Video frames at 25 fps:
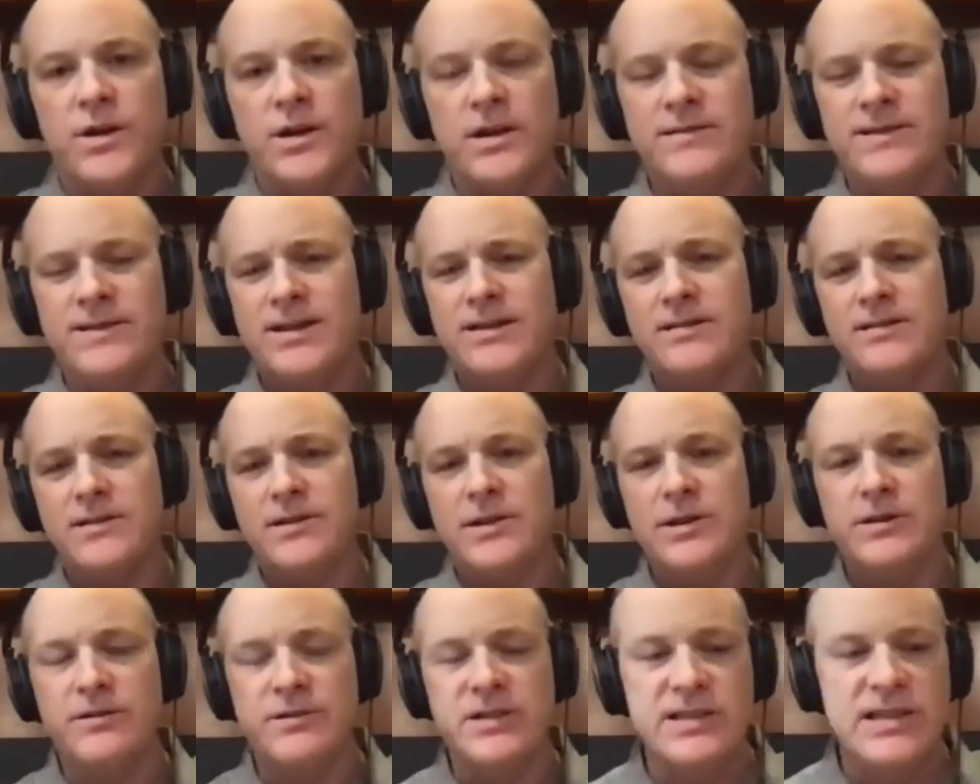And then,
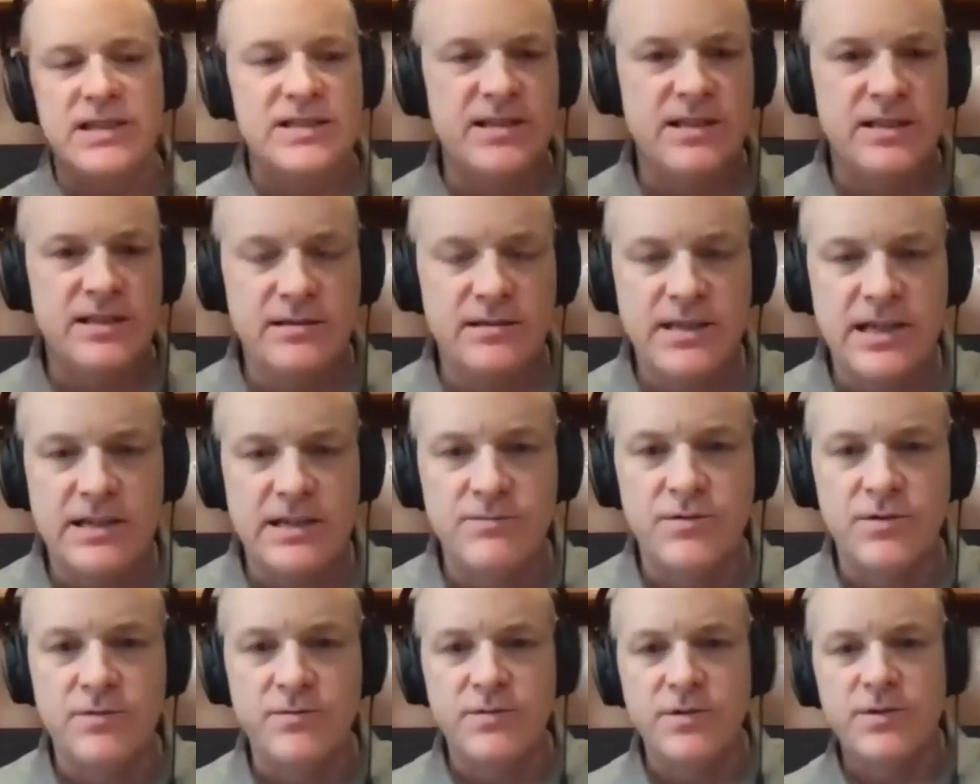because that's that
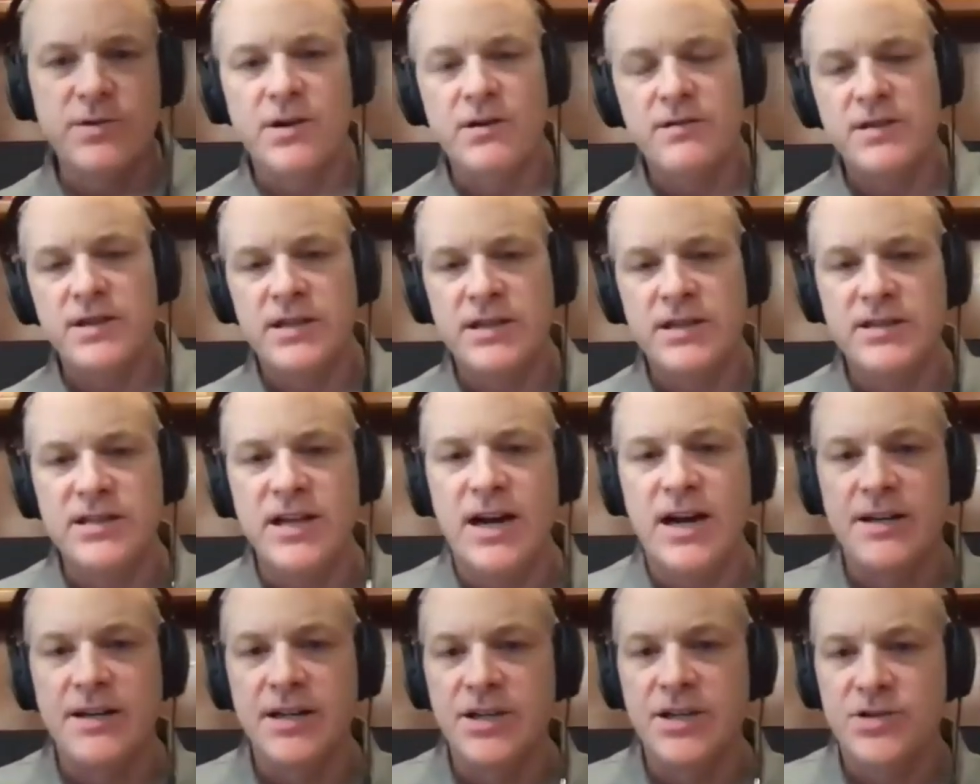we call the
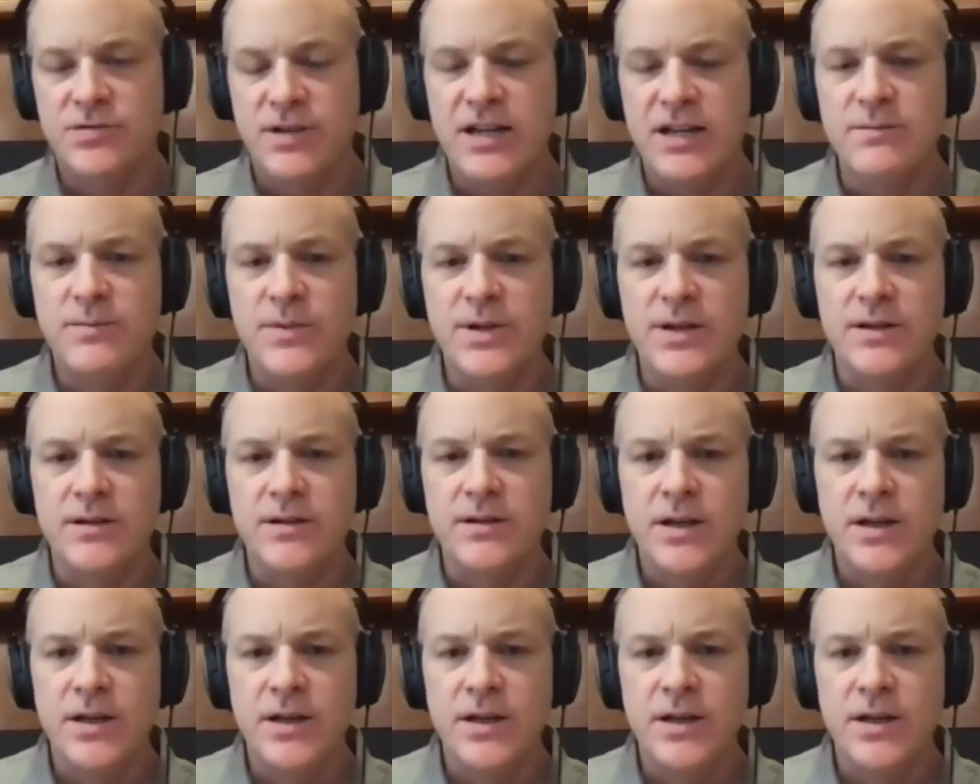hedonic treadmill,